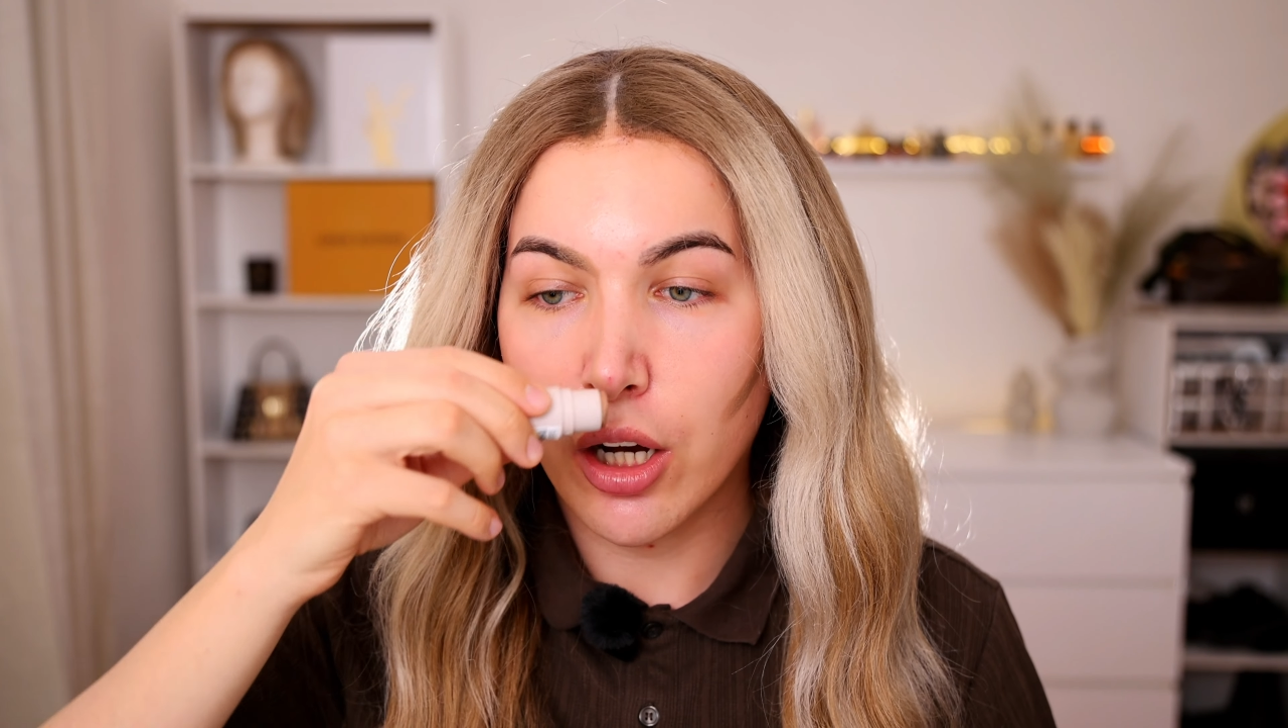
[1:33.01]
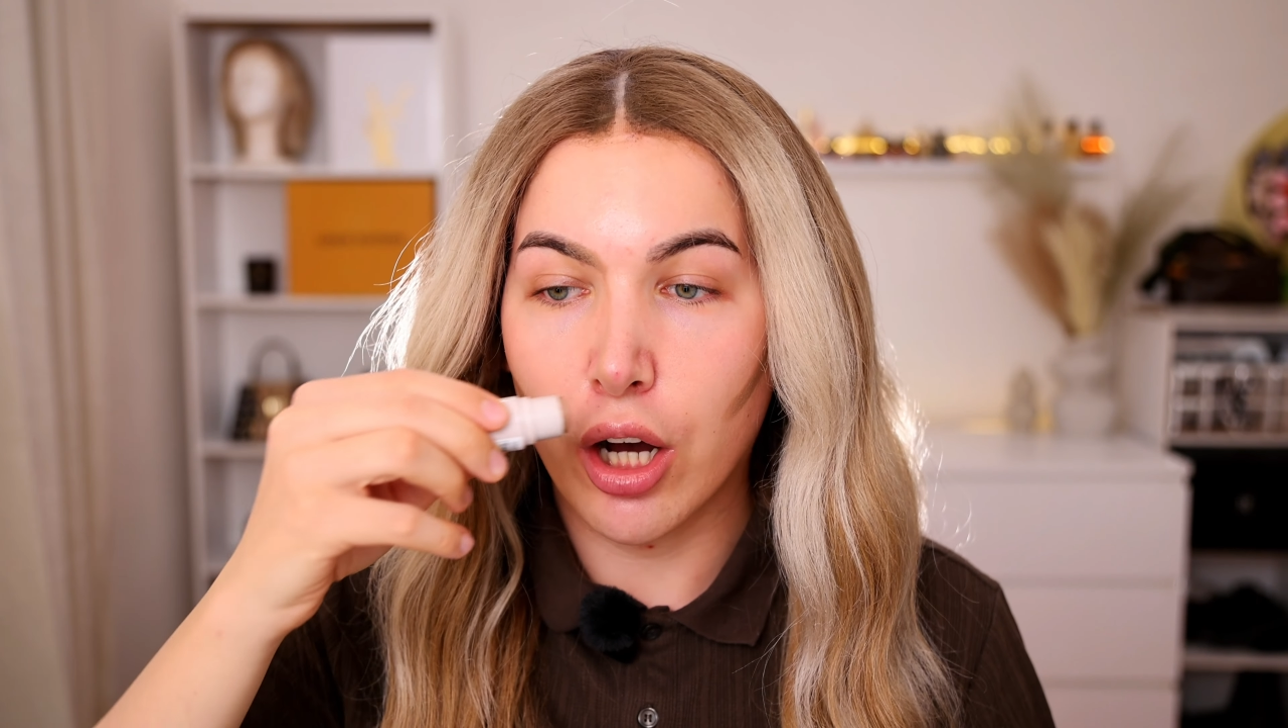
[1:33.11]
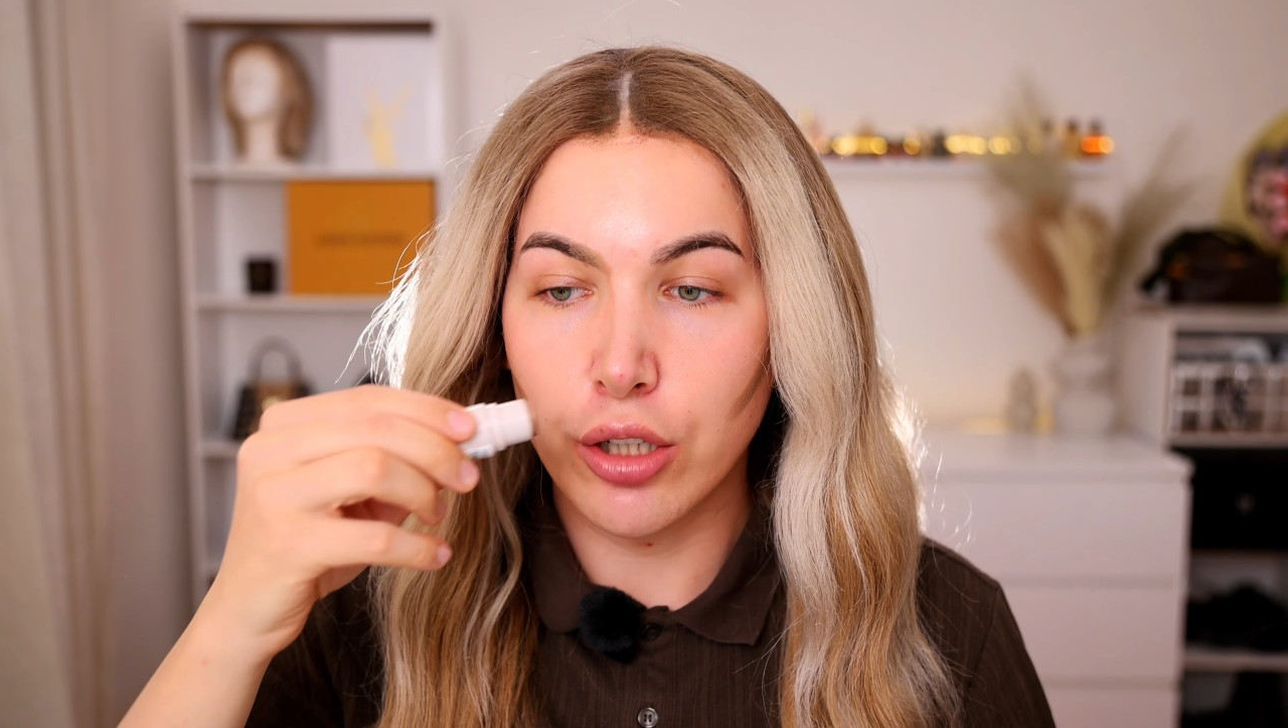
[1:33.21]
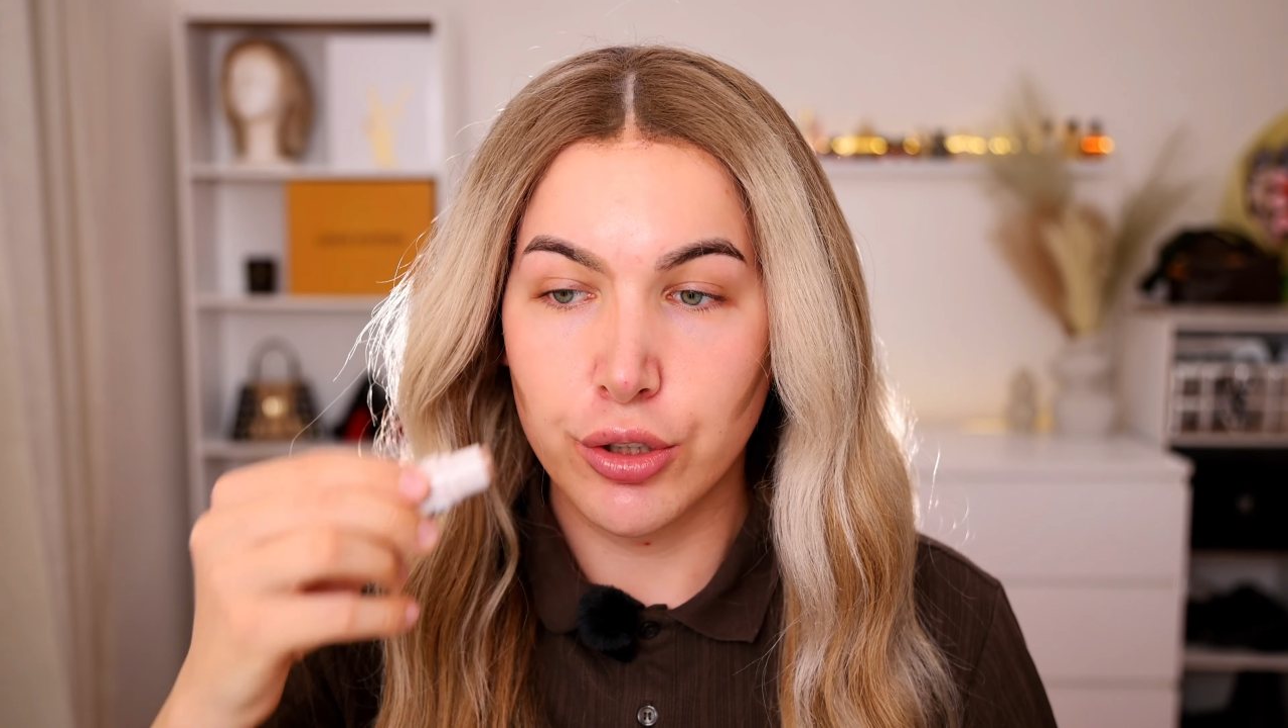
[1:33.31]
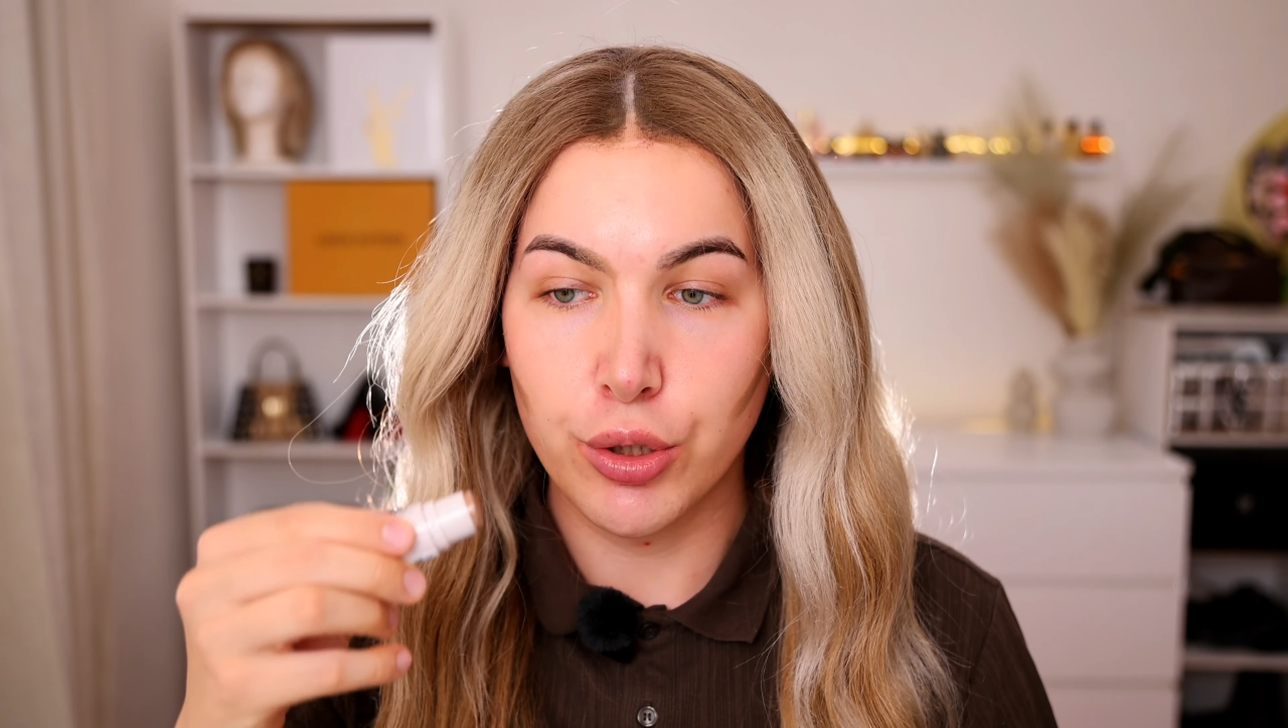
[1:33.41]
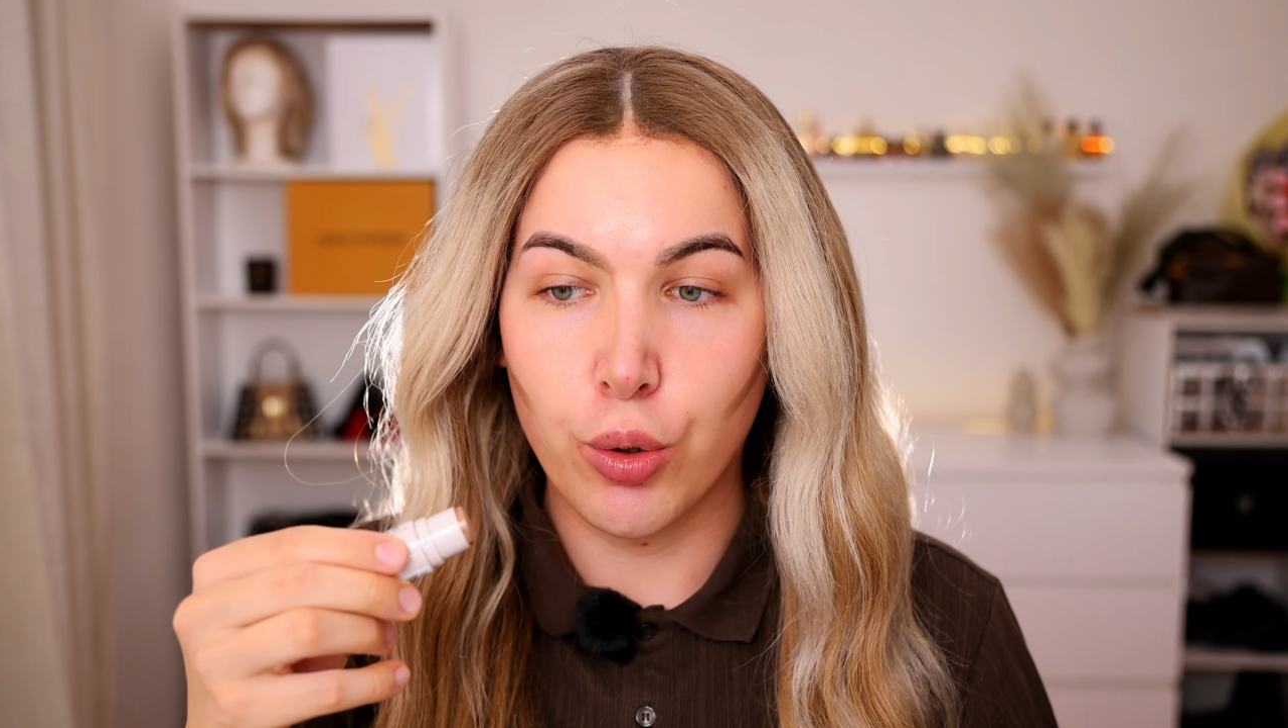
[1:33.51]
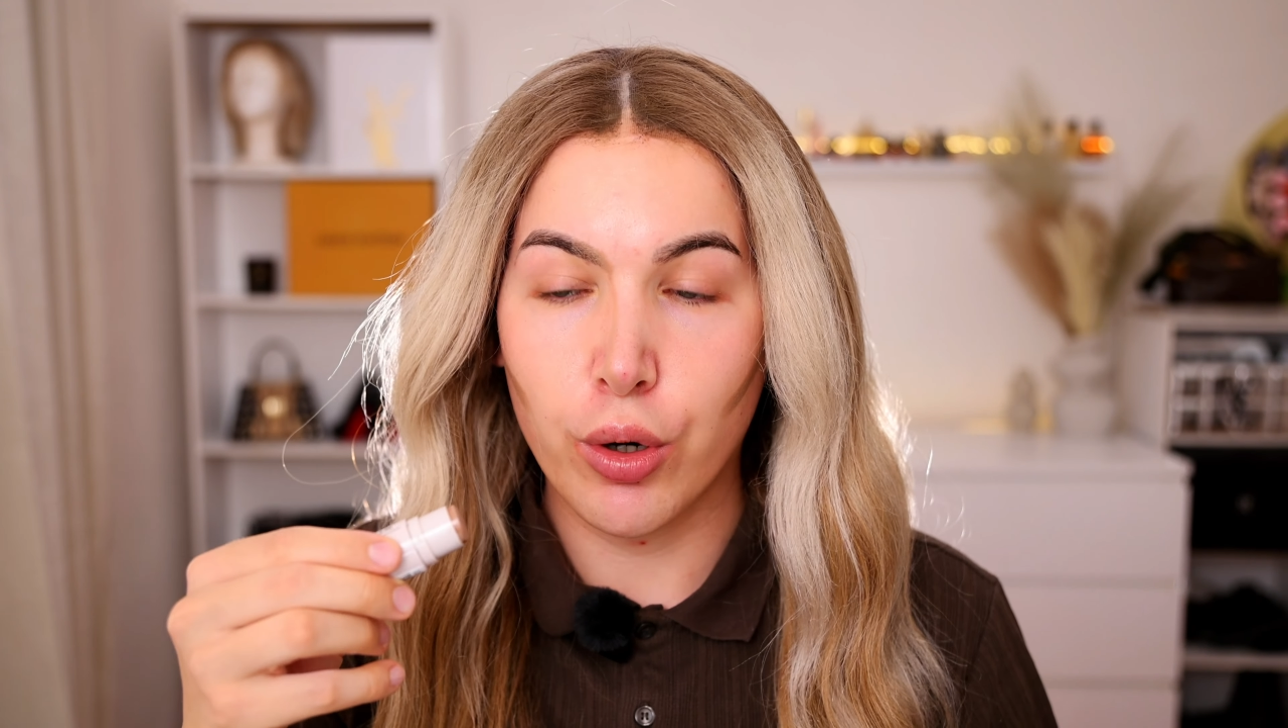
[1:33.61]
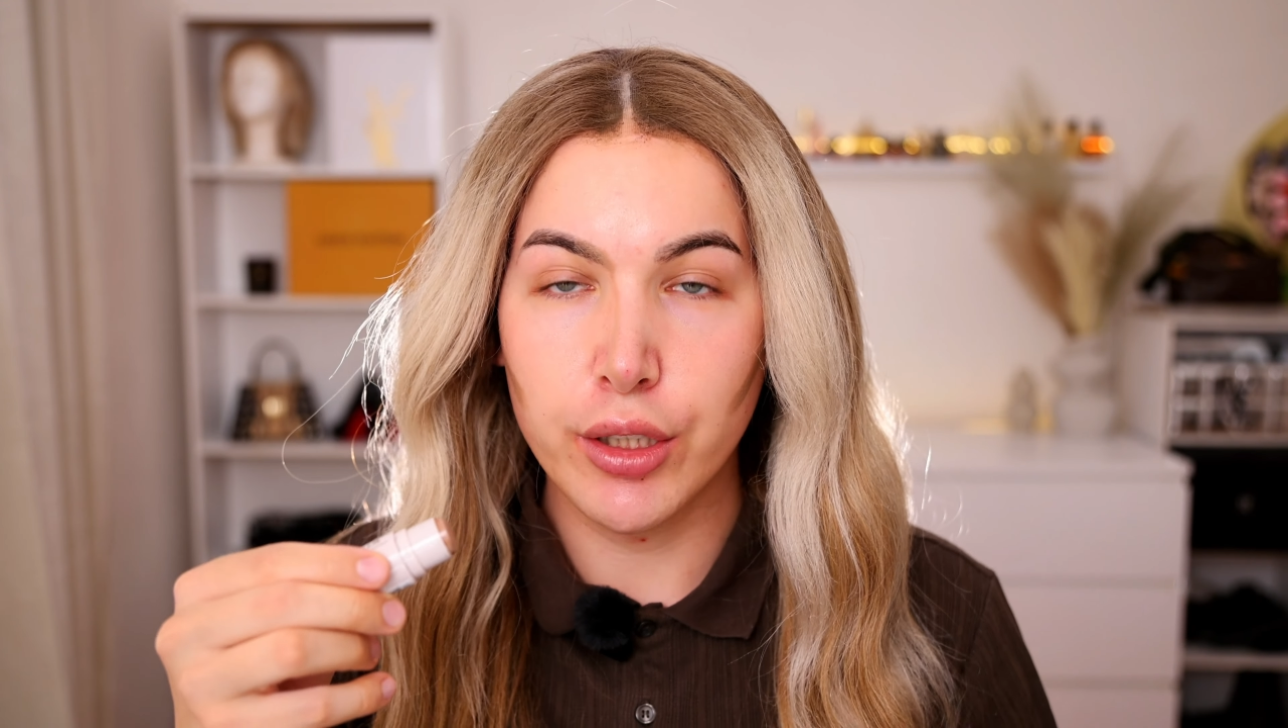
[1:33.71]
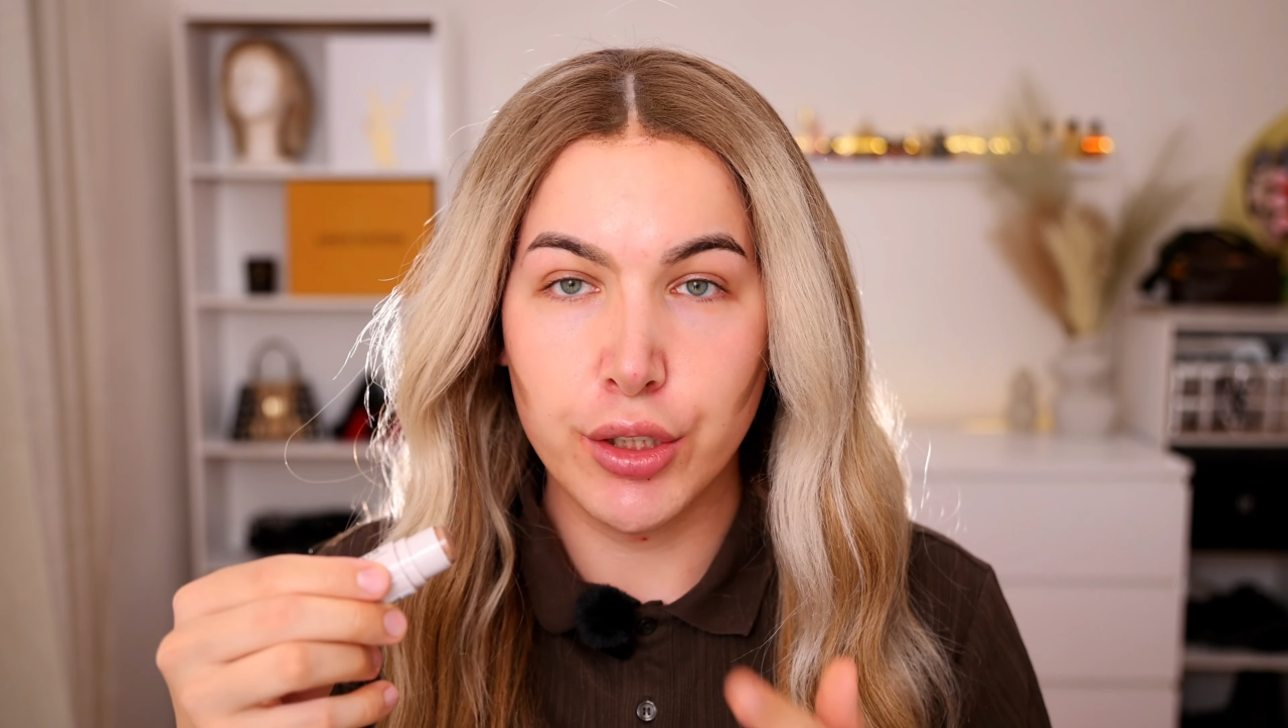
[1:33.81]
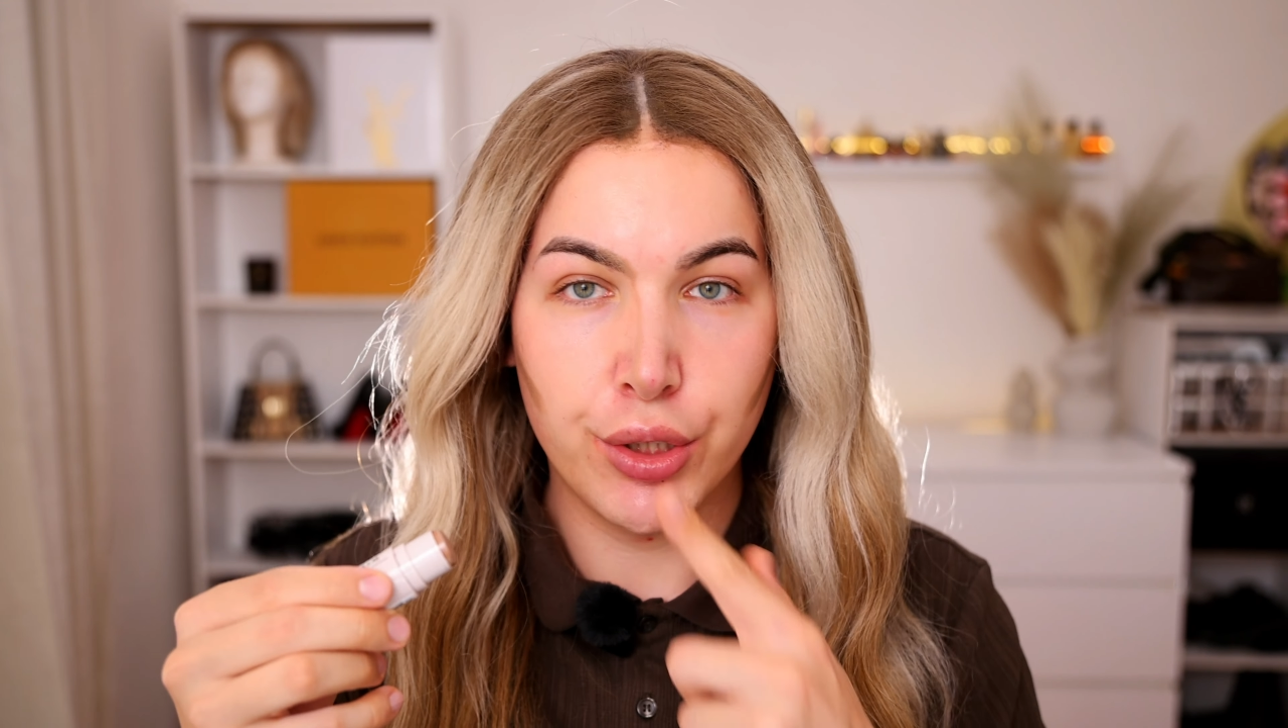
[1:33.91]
contour